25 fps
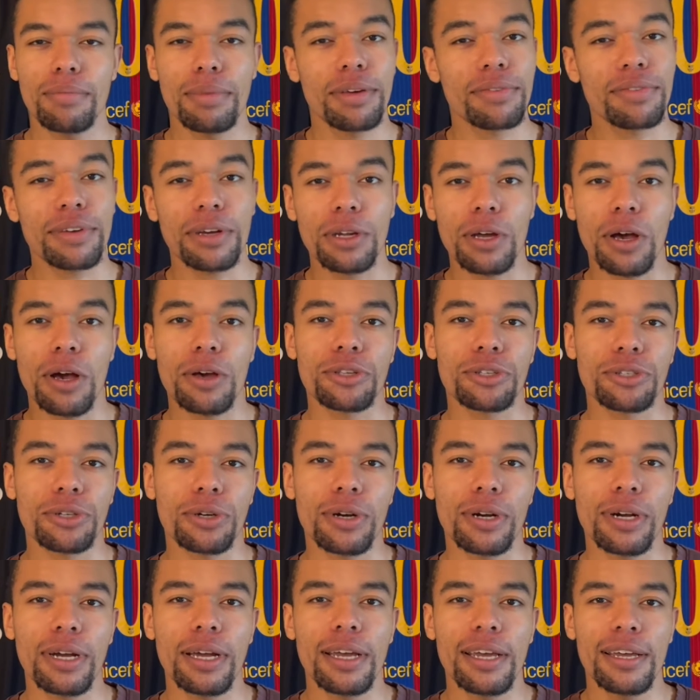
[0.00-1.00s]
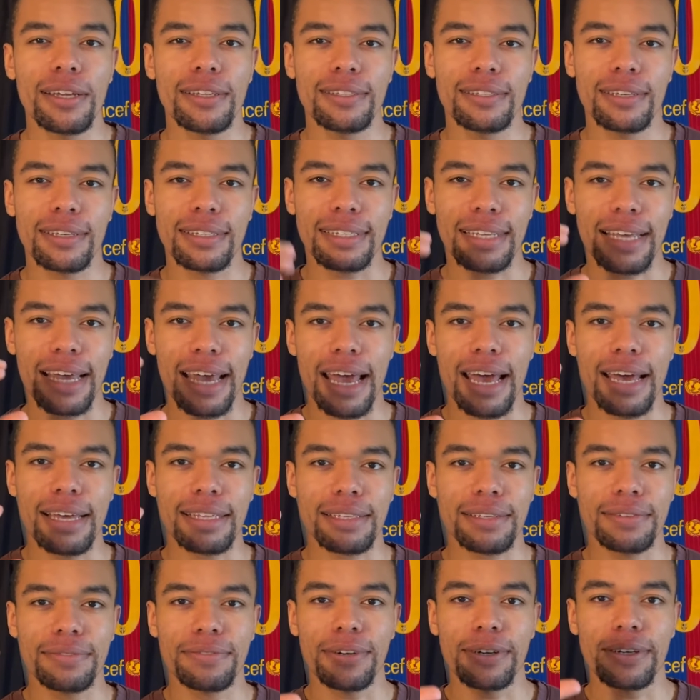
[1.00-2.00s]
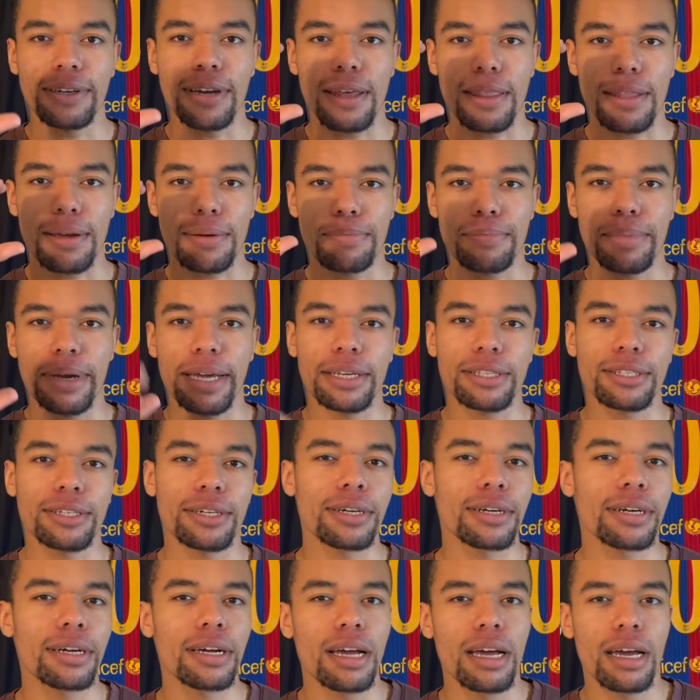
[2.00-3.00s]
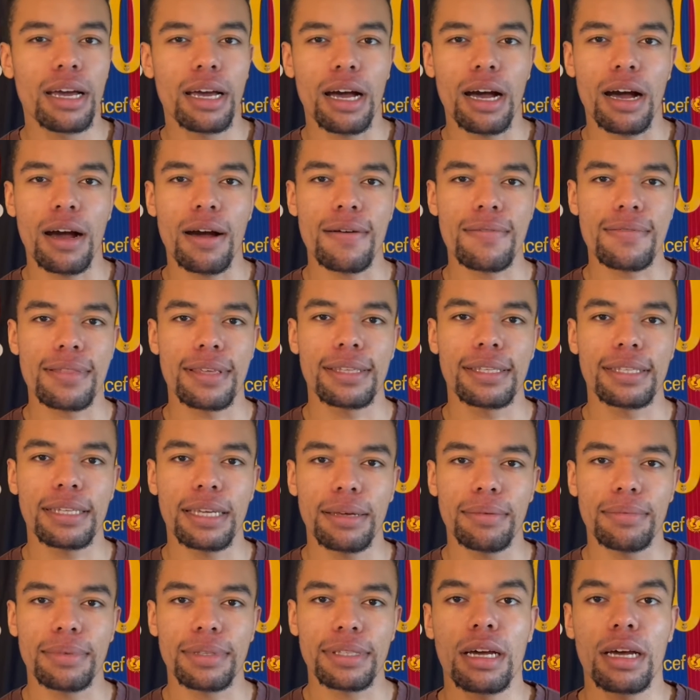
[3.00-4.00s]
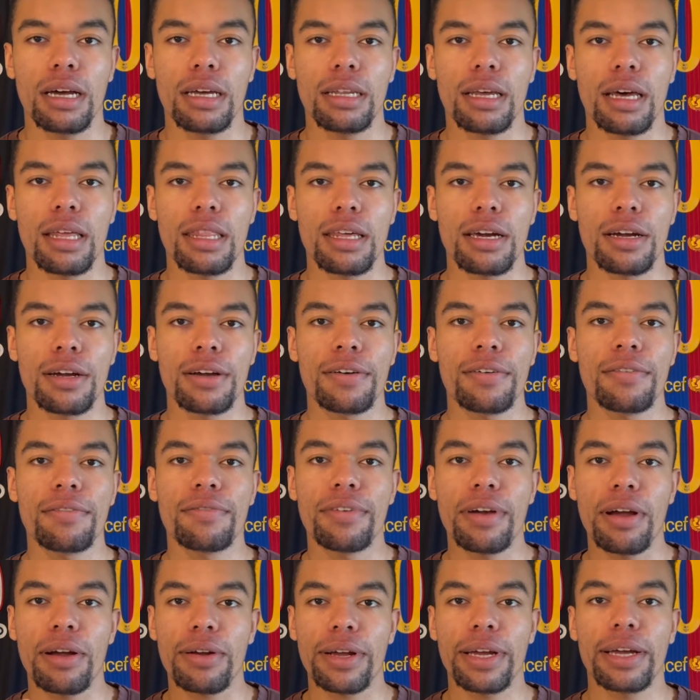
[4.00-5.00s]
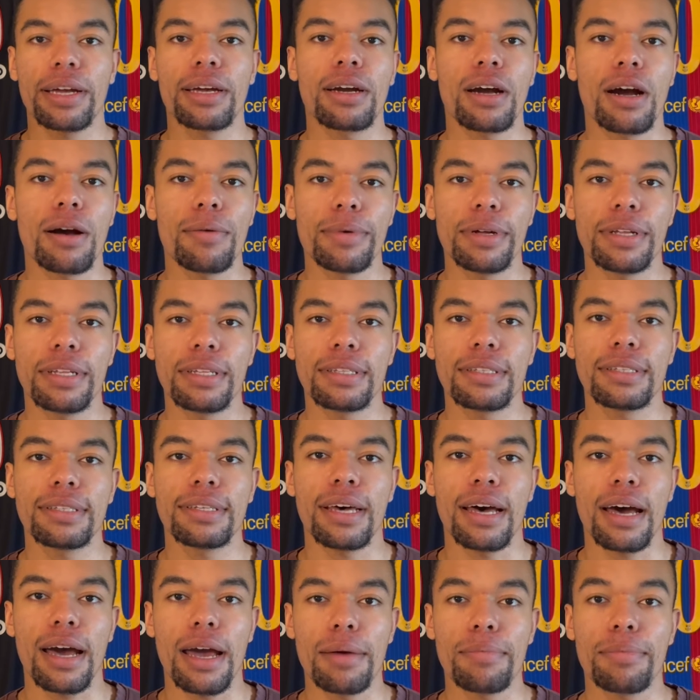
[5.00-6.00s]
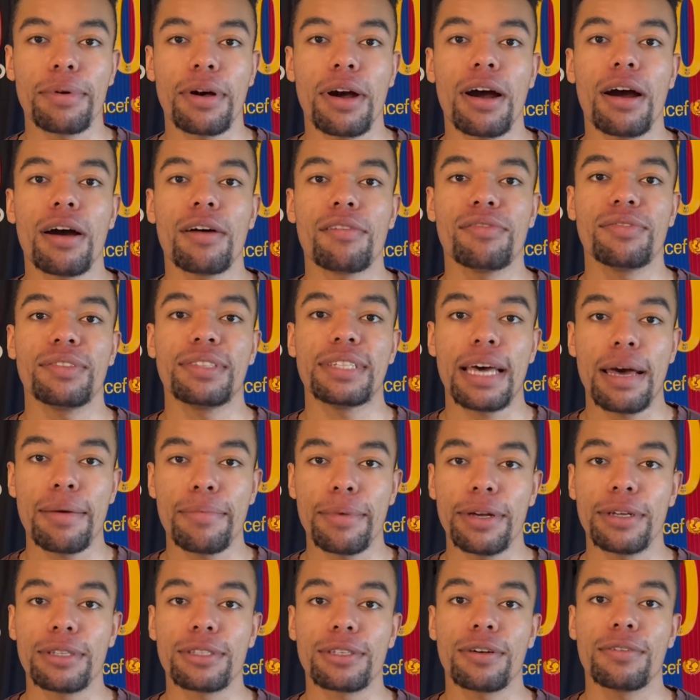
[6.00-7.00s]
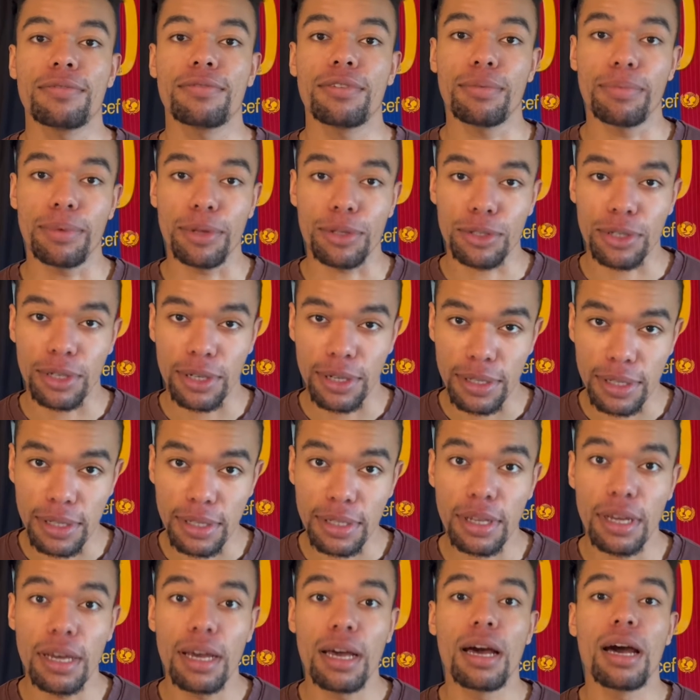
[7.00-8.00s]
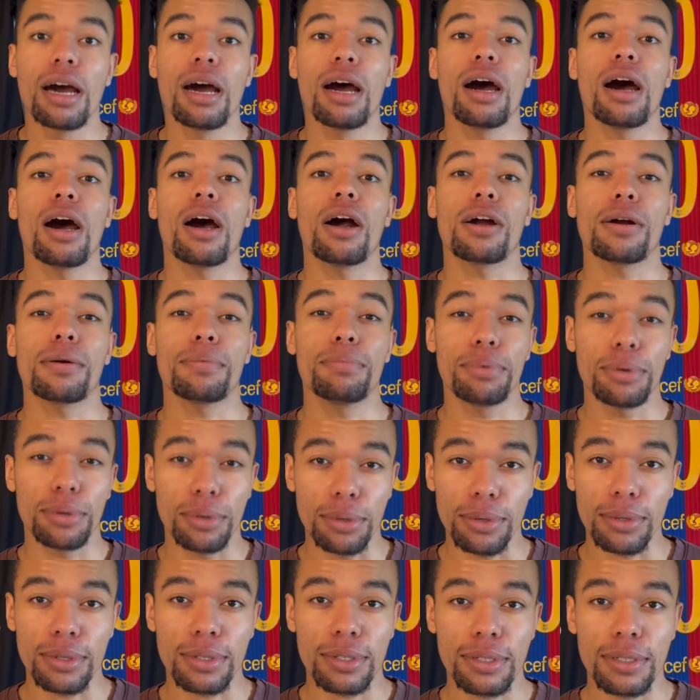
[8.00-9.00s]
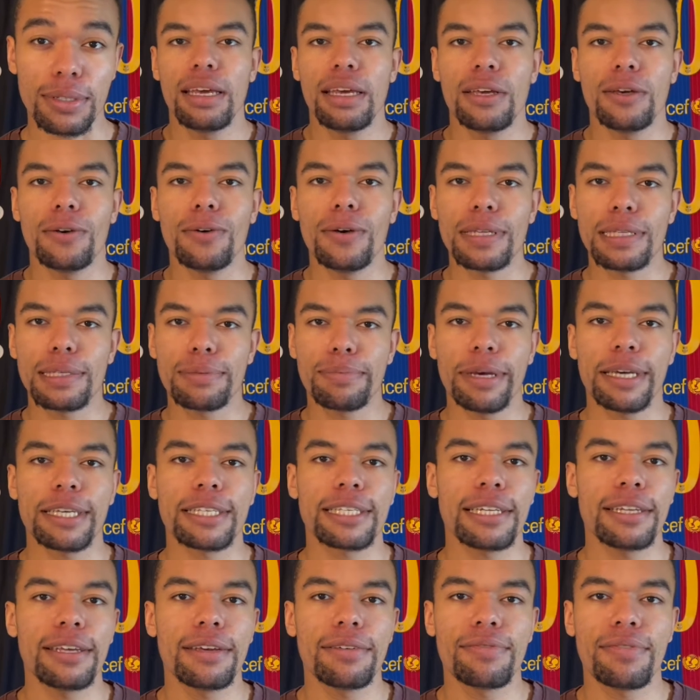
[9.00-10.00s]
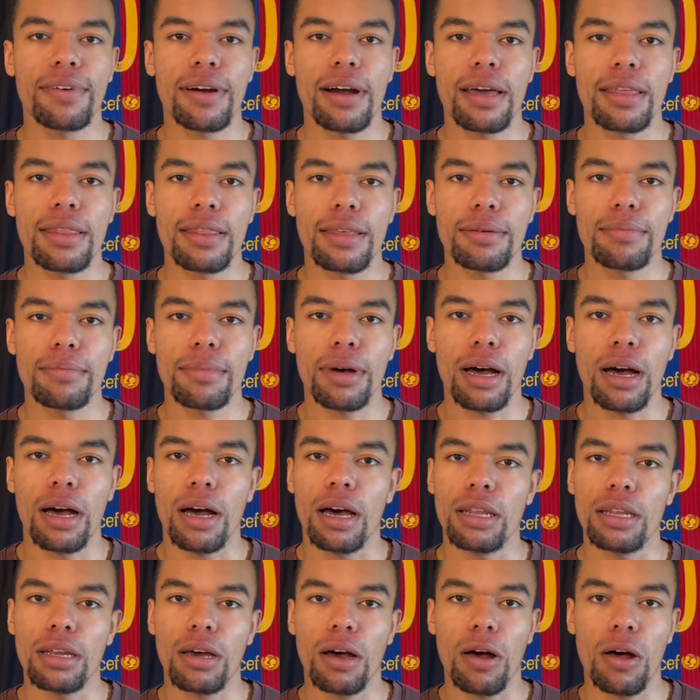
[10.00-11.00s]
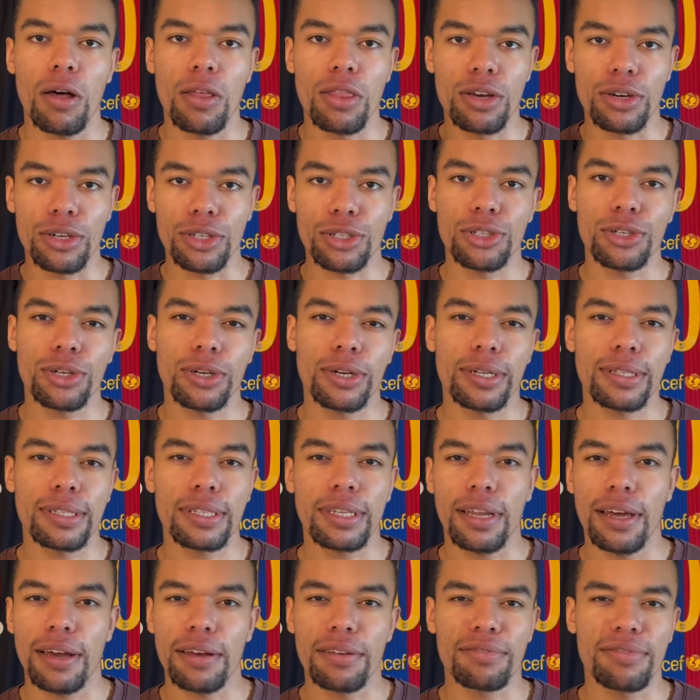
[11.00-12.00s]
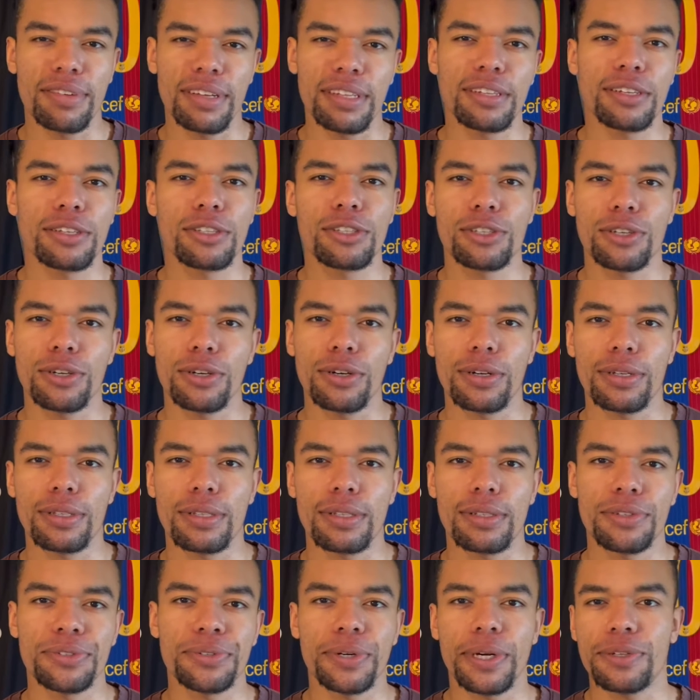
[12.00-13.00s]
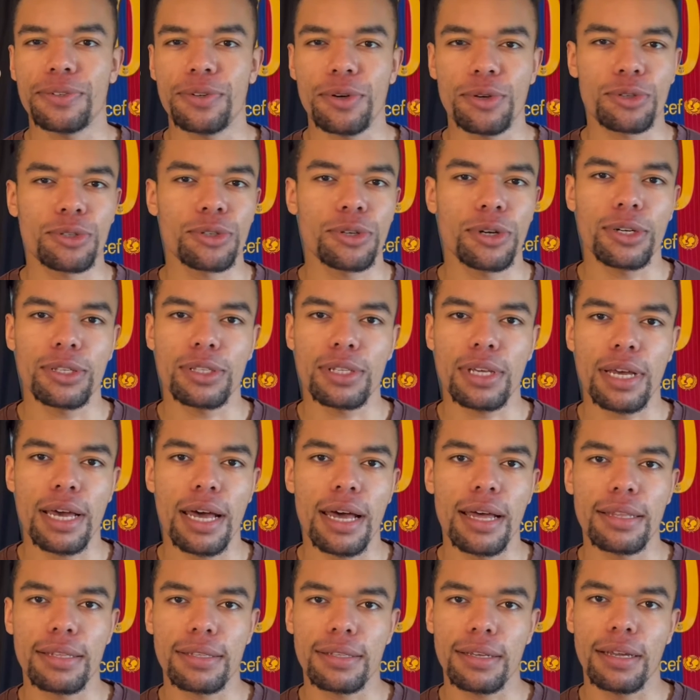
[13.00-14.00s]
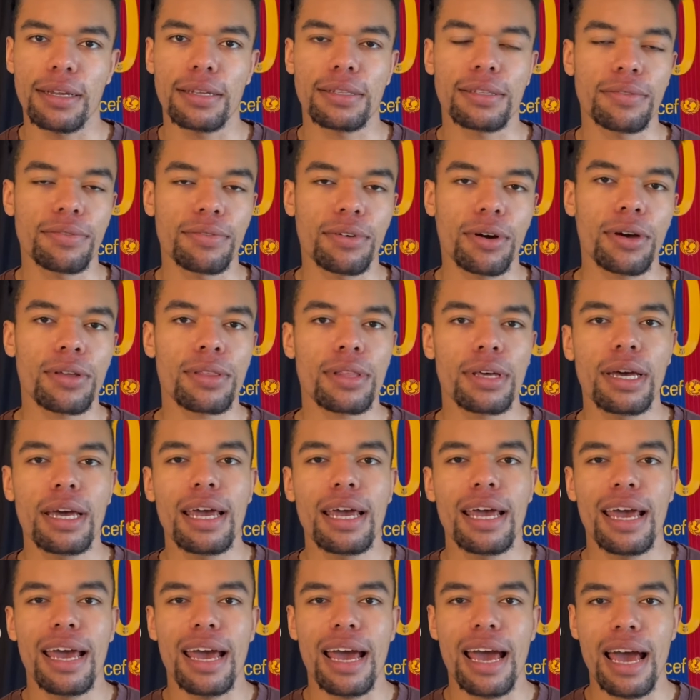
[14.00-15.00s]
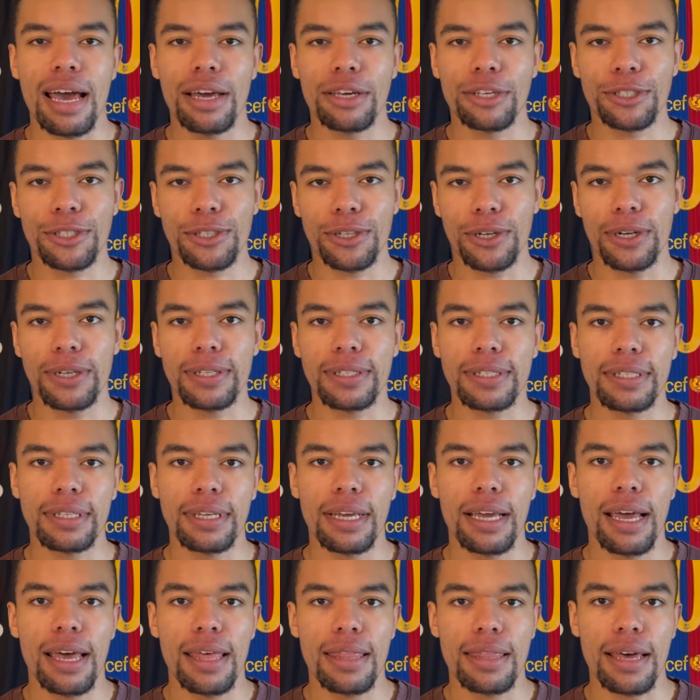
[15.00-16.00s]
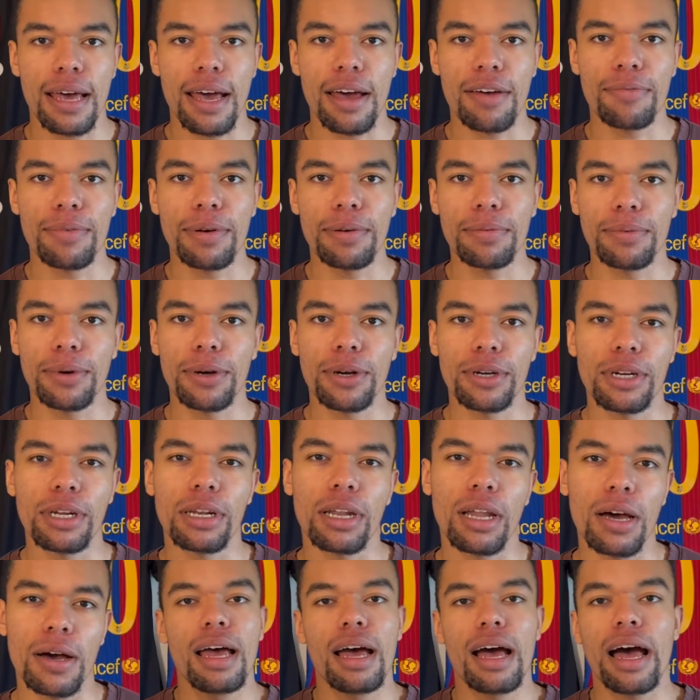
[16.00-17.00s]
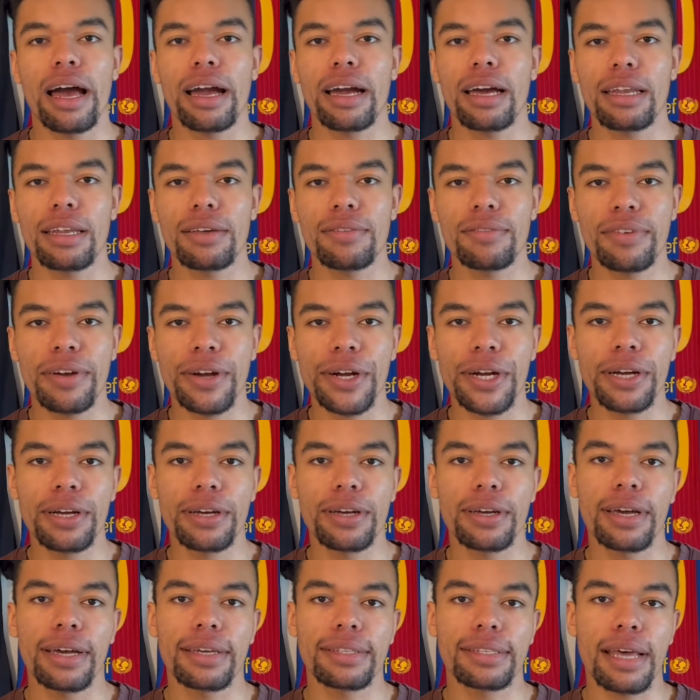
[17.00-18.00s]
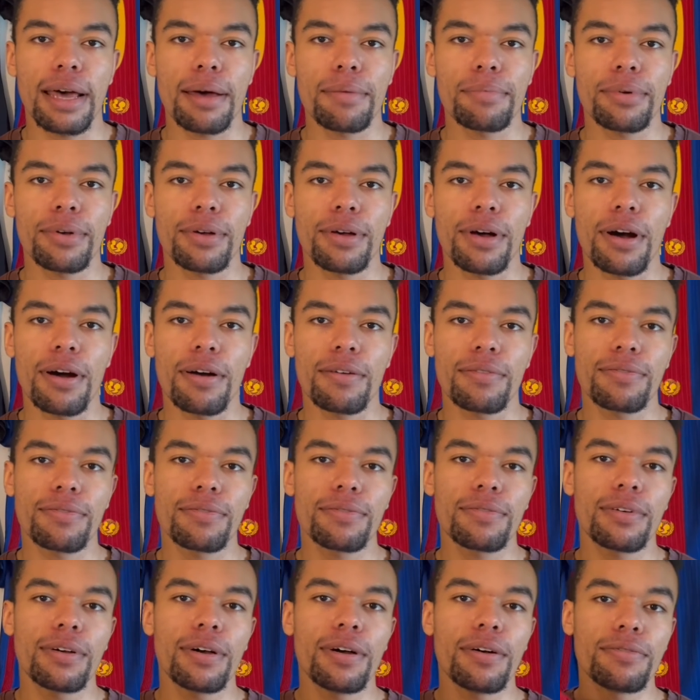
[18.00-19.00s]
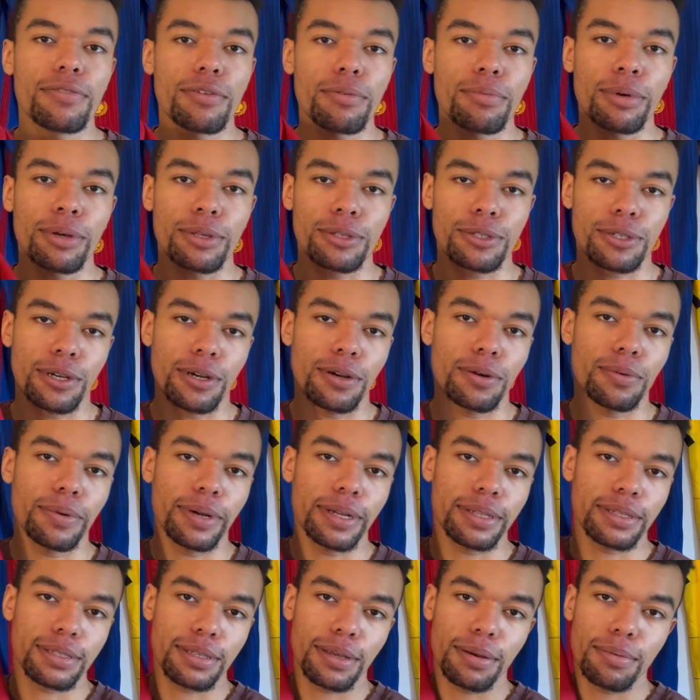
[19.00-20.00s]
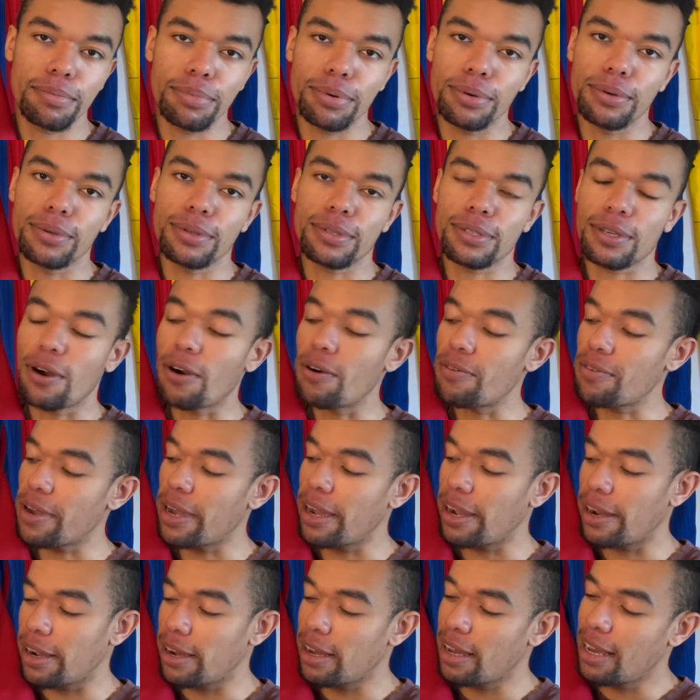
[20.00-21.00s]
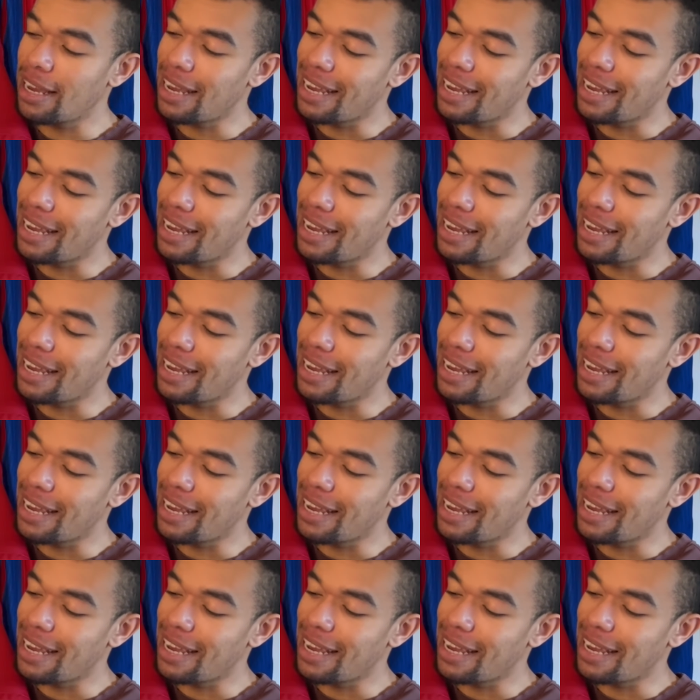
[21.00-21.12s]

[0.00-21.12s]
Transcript: if you're not sure, just ask for another picture of the seams. Another very common type of damage on football shirts are pulls. You'll especially find them on older shirts like vintage shirts, retro shirts, and so on and so forth, and shirts that have been worn a lot. I got a very good example of a football shirt with some pulls over here.